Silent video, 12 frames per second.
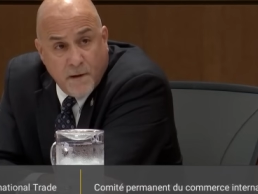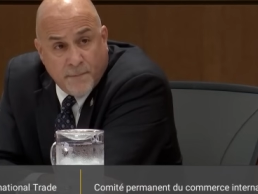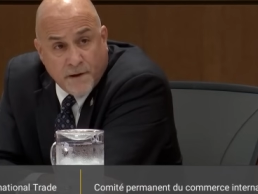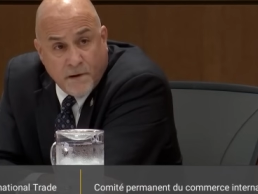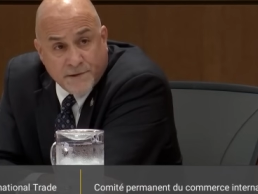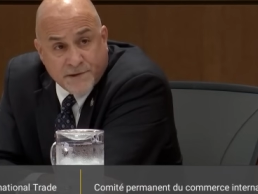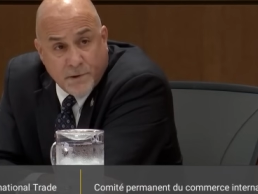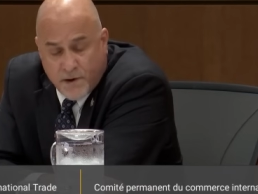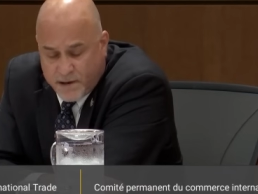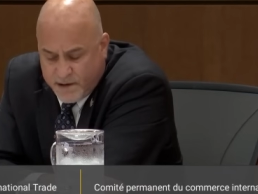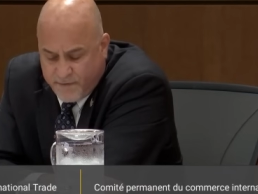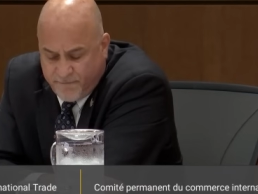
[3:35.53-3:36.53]
but also
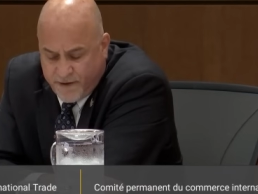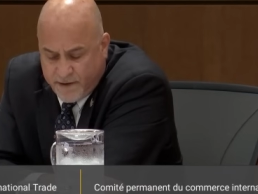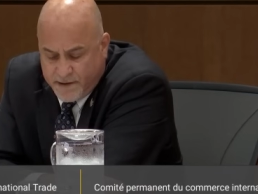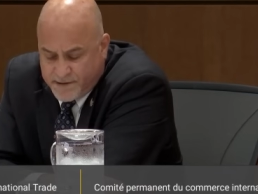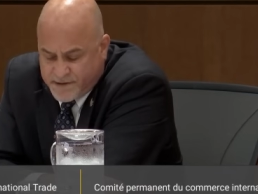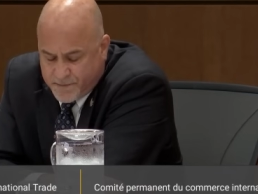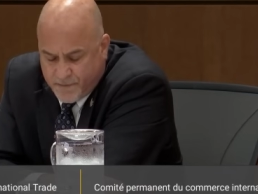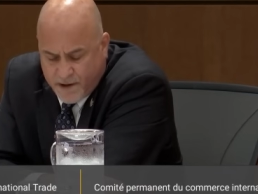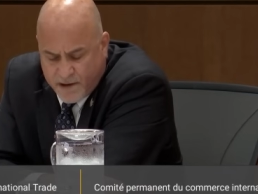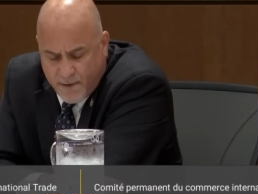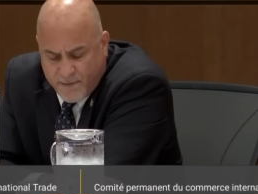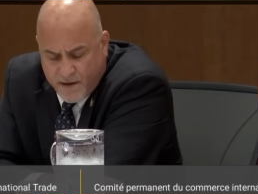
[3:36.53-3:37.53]
on E Vs uh,
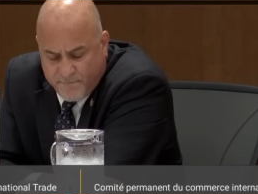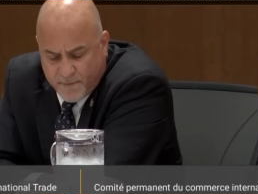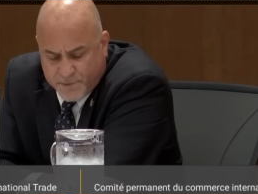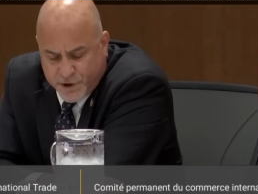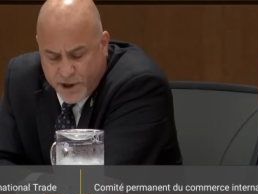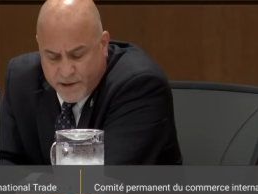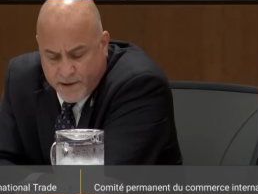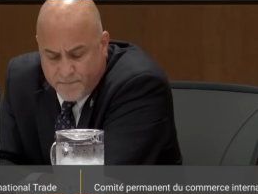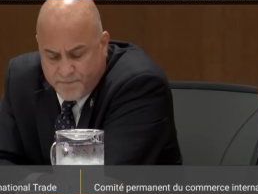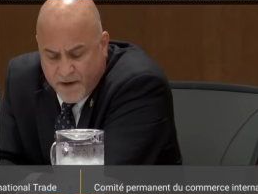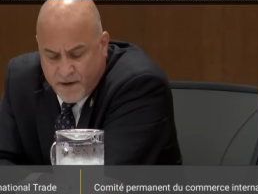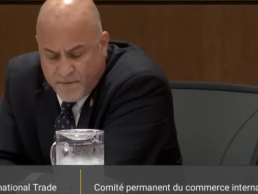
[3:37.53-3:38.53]
coming in from China.
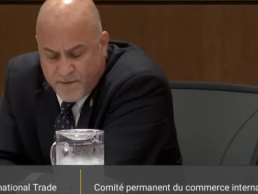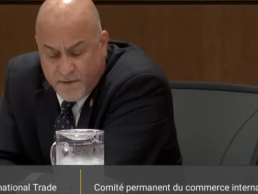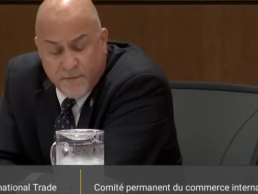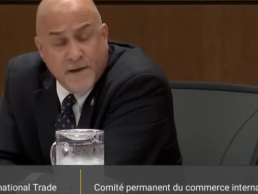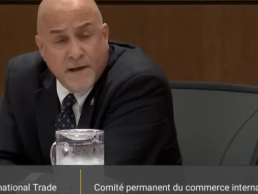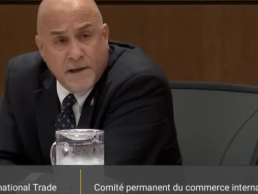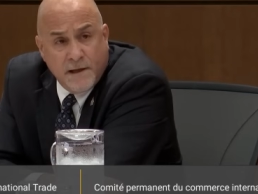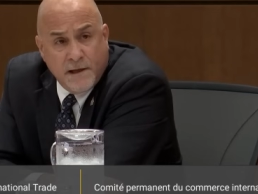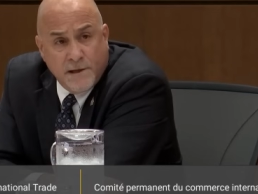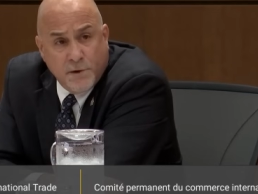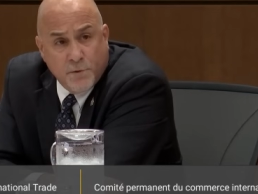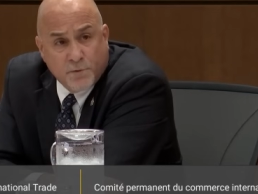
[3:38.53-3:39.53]
And then the E
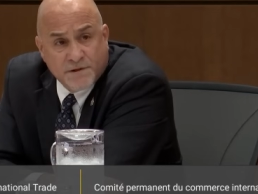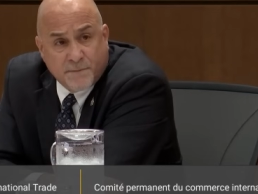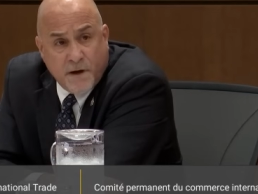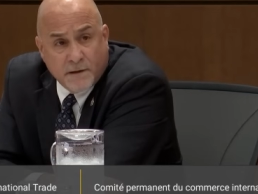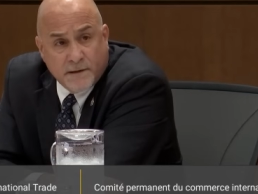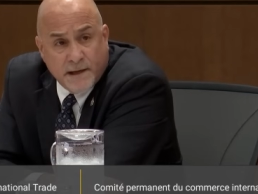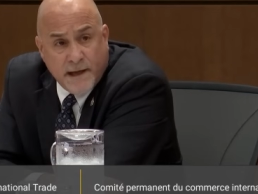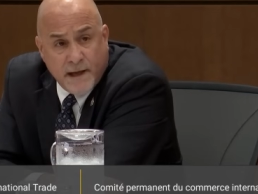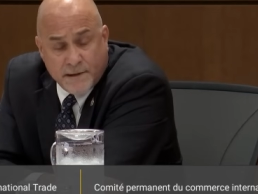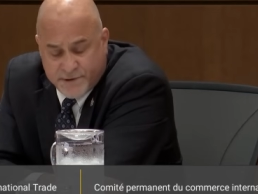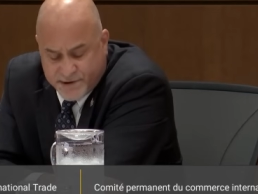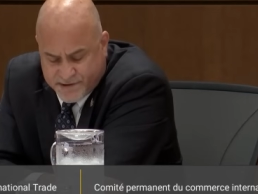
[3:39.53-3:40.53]
U responded
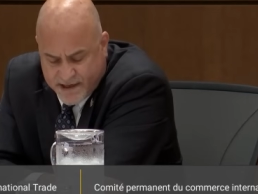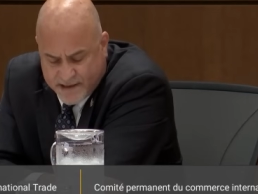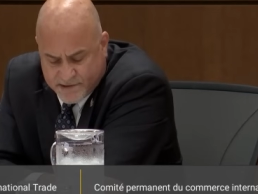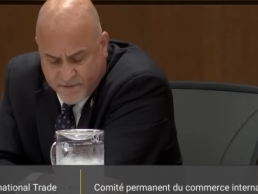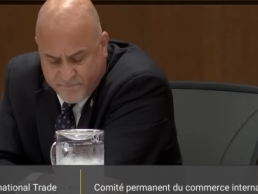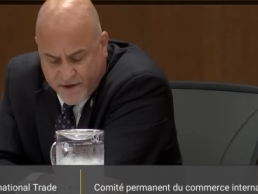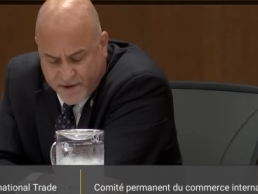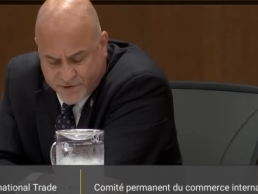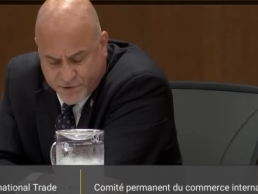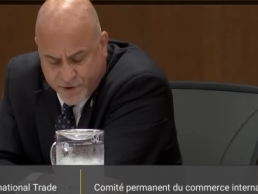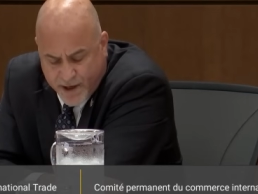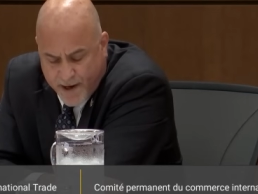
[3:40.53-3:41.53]
again just as of
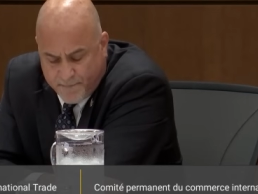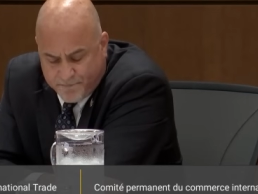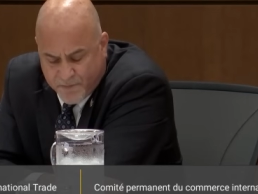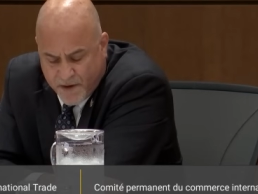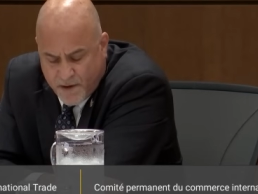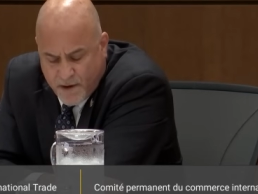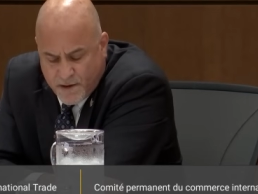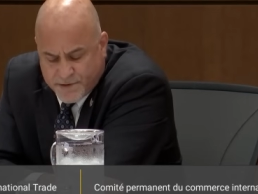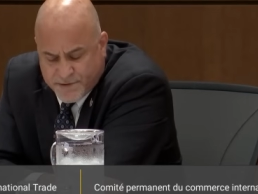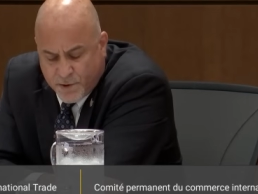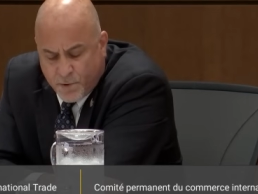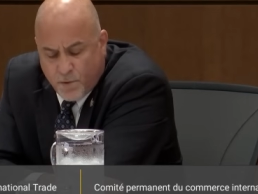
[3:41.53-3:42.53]
yesterday.
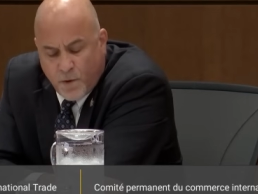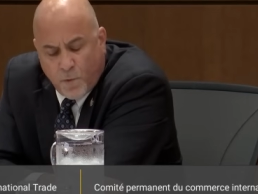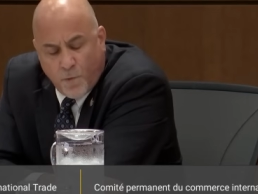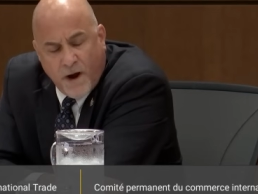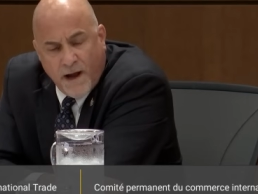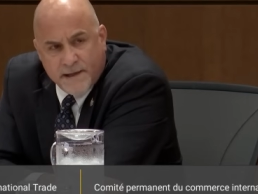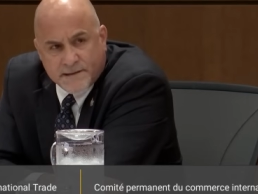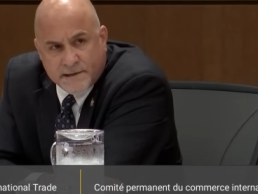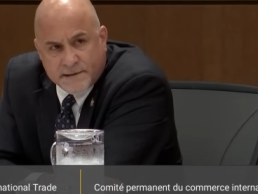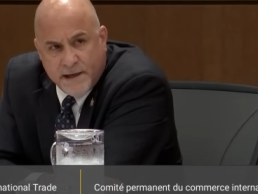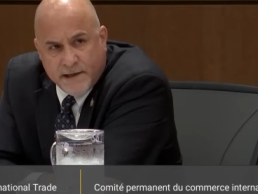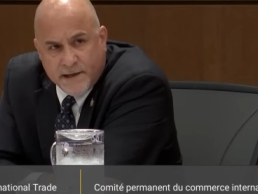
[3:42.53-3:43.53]
So why is
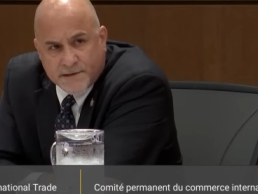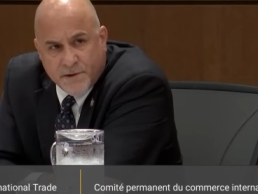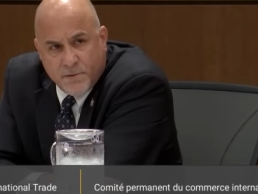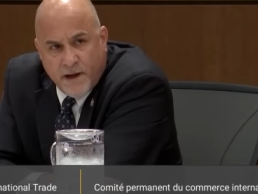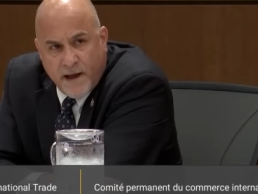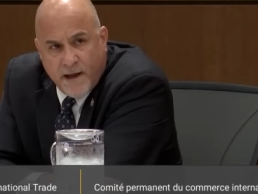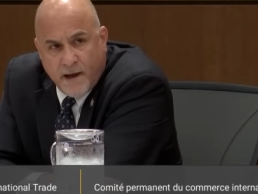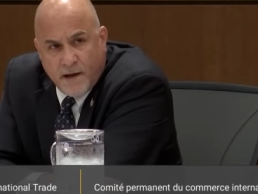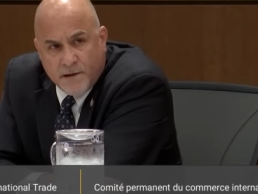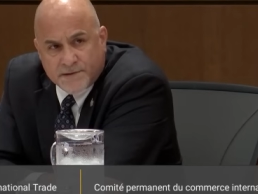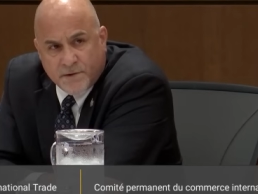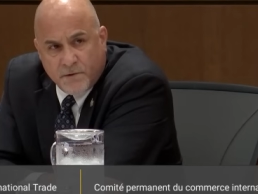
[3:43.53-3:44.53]
it taking so, can
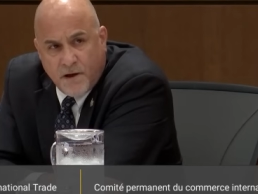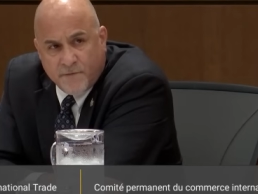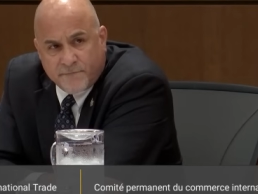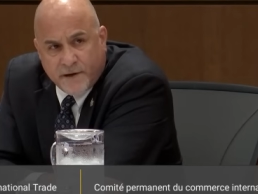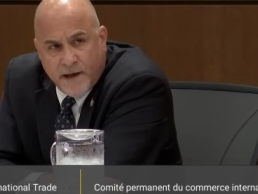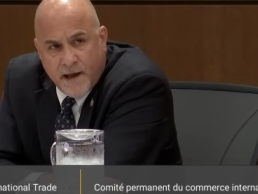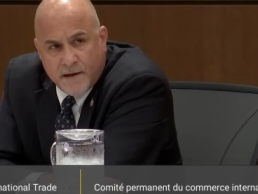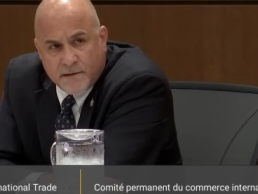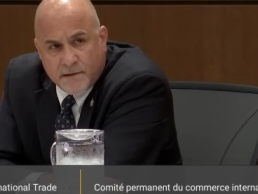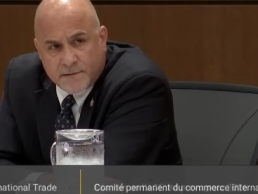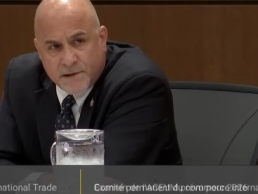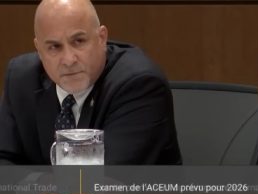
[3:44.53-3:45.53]
uh, so long for
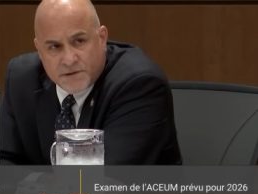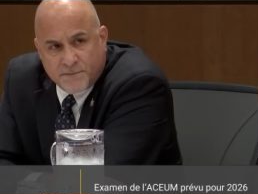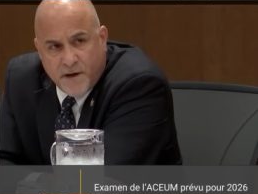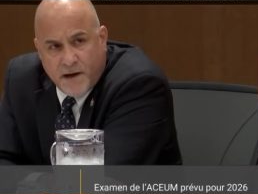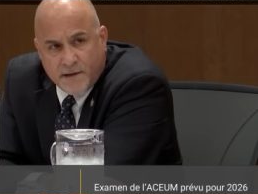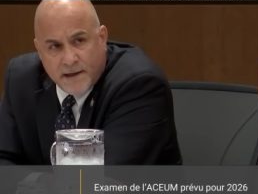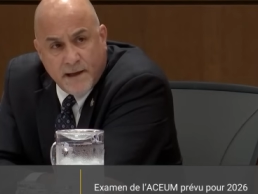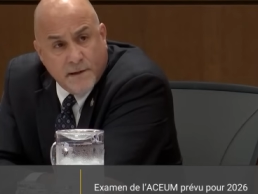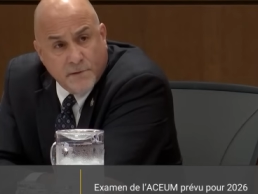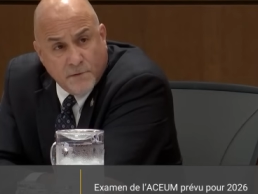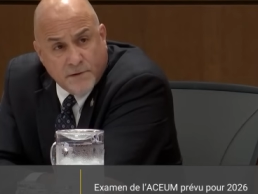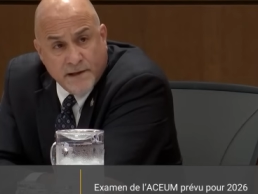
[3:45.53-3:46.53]
Canada to respond and
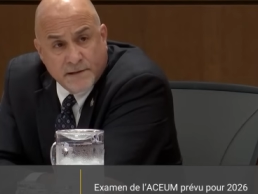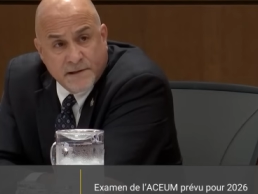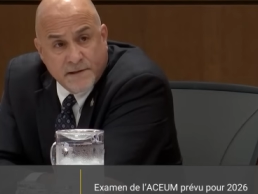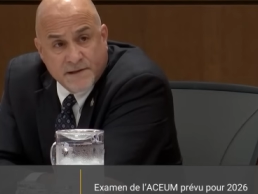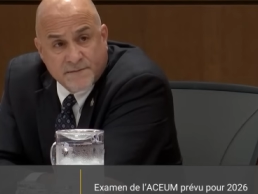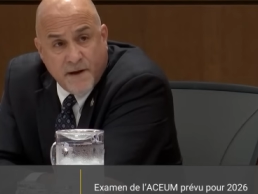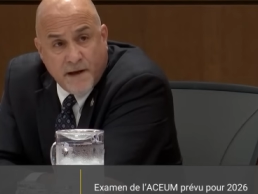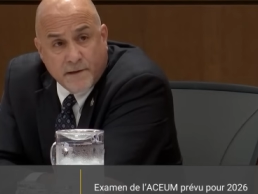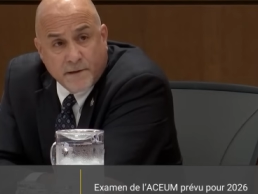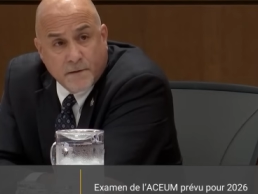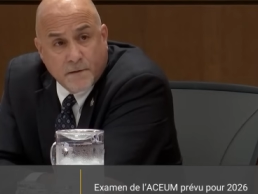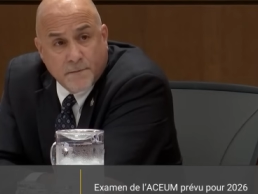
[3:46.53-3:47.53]
look into this
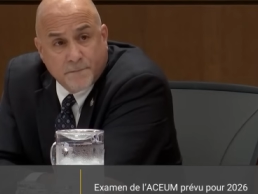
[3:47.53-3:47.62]
matter?